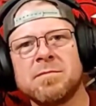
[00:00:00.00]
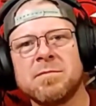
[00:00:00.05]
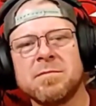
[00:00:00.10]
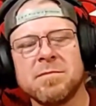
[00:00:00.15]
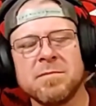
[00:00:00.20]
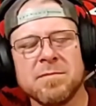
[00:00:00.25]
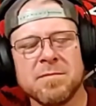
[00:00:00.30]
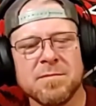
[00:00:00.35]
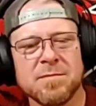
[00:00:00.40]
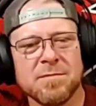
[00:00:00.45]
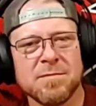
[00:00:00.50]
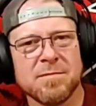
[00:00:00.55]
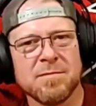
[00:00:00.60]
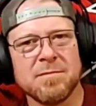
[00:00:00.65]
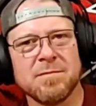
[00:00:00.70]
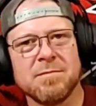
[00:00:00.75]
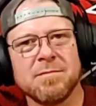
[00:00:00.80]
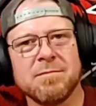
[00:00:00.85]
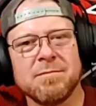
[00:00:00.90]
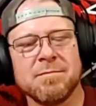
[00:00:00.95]

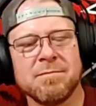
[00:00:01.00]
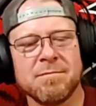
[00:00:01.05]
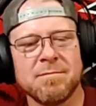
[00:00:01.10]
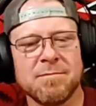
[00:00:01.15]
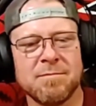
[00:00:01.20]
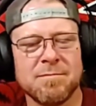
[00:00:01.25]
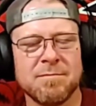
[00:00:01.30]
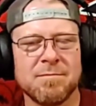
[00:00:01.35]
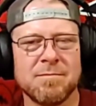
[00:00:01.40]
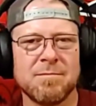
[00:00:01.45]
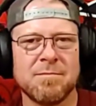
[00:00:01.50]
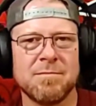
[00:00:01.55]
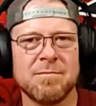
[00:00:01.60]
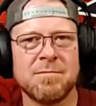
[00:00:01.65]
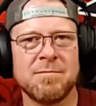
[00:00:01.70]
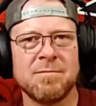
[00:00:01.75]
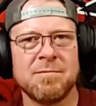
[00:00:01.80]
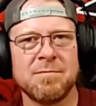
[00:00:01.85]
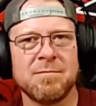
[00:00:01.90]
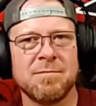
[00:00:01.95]
No one is speaking in this clip.